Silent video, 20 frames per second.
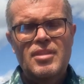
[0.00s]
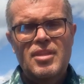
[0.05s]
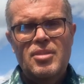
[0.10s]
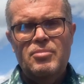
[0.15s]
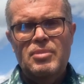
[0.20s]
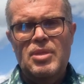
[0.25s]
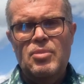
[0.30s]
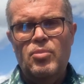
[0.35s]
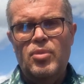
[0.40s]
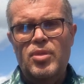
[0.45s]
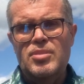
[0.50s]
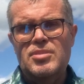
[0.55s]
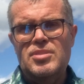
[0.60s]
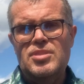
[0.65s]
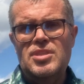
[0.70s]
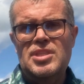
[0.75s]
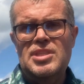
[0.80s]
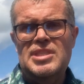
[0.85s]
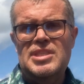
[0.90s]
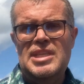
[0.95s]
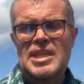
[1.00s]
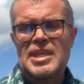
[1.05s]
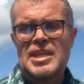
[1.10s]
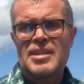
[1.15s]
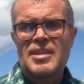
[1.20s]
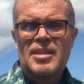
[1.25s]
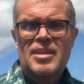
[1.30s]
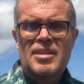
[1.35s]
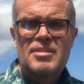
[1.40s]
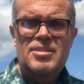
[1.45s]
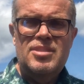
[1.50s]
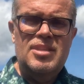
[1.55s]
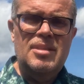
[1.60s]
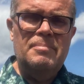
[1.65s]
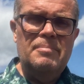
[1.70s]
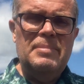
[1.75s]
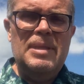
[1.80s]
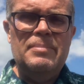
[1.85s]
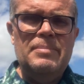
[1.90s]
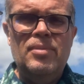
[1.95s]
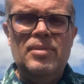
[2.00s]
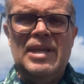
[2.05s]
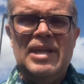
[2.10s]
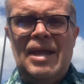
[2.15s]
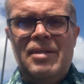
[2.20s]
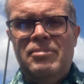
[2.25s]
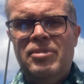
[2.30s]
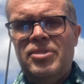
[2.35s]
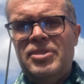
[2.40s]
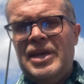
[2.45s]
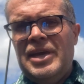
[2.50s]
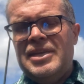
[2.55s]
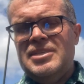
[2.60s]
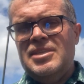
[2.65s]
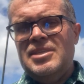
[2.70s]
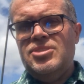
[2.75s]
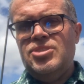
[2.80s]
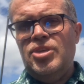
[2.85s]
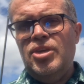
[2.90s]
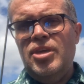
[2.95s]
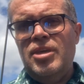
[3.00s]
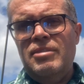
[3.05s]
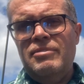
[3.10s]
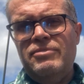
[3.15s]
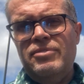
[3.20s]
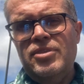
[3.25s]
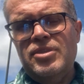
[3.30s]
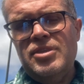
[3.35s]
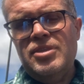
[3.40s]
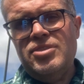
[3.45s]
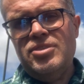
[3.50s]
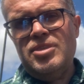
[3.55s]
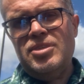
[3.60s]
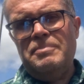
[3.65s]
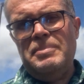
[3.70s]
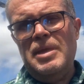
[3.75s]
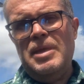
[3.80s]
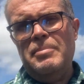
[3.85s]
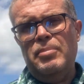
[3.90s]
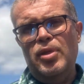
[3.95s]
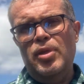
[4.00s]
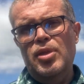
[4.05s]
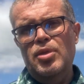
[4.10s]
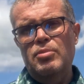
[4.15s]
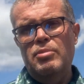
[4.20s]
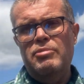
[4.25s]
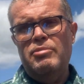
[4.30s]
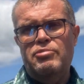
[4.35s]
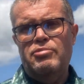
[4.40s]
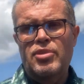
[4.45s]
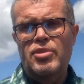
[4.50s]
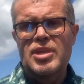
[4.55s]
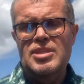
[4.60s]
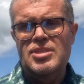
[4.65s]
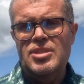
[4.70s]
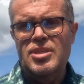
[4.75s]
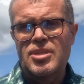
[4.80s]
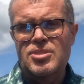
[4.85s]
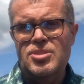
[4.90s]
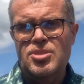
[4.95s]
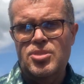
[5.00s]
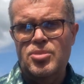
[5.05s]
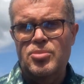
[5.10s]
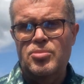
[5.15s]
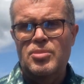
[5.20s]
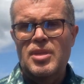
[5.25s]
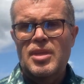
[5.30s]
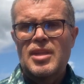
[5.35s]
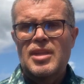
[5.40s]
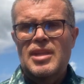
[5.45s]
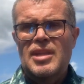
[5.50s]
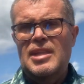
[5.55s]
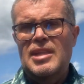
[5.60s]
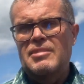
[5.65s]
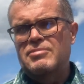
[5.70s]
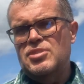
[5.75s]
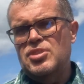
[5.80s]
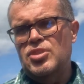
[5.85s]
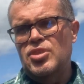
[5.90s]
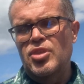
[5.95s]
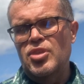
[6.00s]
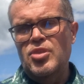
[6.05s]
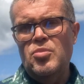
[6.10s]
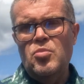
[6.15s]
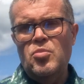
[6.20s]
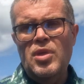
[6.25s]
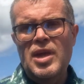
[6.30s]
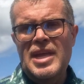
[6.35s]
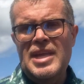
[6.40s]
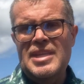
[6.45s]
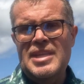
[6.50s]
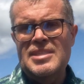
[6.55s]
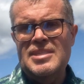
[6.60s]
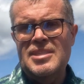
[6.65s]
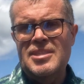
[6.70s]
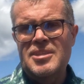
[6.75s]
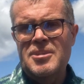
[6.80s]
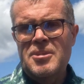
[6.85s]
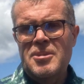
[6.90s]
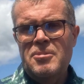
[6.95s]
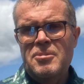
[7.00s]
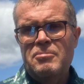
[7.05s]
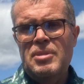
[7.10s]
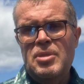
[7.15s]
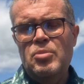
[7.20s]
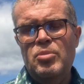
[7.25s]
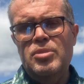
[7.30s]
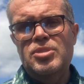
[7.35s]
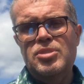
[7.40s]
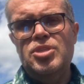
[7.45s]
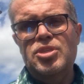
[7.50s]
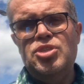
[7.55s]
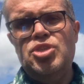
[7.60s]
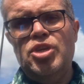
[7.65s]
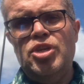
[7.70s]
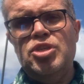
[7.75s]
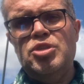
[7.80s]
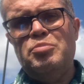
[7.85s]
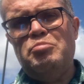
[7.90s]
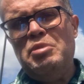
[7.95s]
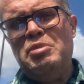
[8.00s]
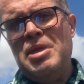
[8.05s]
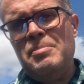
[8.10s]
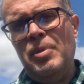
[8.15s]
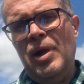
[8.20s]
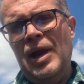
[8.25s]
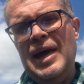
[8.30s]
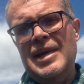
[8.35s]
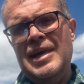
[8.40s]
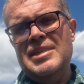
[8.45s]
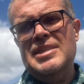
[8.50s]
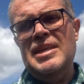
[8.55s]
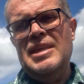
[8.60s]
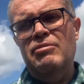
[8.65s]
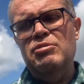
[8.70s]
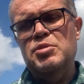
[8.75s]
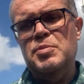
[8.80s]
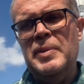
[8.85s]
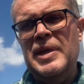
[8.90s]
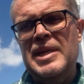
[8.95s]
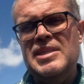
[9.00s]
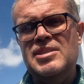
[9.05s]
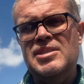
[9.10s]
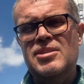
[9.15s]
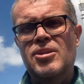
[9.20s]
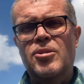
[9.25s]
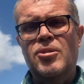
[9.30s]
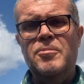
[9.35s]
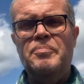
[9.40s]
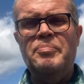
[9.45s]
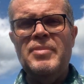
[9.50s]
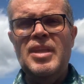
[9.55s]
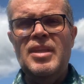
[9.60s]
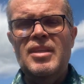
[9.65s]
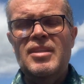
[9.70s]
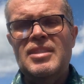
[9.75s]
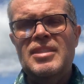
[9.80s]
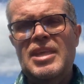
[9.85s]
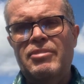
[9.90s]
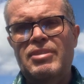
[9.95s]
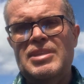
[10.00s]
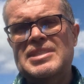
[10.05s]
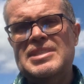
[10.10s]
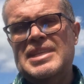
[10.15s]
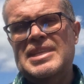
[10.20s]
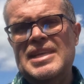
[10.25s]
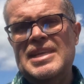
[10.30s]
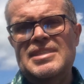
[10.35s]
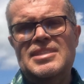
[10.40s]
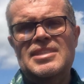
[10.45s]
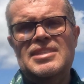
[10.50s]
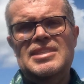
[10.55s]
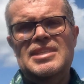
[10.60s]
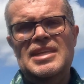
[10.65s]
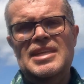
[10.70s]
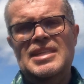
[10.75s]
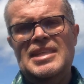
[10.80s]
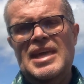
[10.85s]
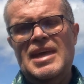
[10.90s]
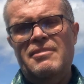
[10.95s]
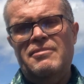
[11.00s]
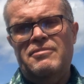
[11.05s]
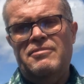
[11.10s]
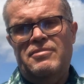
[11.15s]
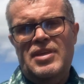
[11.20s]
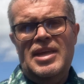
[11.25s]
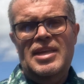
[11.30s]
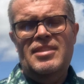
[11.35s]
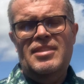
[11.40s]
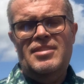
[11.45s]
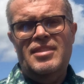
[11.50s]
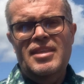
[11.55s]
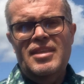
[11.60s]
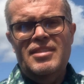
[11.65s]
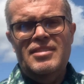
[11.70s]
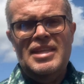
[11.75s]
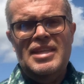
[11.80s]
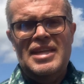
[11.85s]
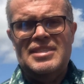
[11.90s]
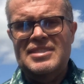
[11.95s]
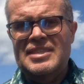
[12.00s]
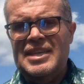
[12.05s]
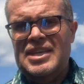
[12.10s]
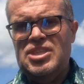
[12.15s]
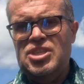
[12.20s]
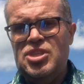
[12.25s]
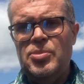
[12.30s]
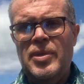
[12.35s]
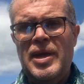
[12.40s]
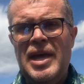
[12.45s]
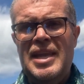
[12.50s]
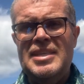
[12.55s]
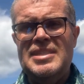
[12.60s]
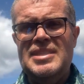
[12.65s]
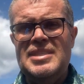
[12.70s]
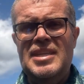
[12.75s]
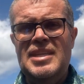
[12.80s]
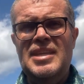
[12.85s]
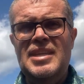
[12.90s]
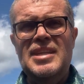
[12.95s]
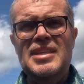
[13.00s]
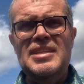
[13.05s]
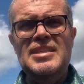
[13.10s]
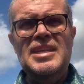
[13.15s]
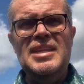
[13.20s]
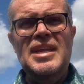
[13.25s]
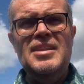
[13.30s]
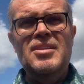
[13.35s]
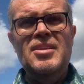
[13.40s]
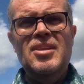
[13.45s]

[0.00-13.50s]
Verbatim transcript: We want to see some people get what they deserve, some people who affront us, who live certain ways. We want to judge people ourselves based on their identity, their faith, their sexuality, and yet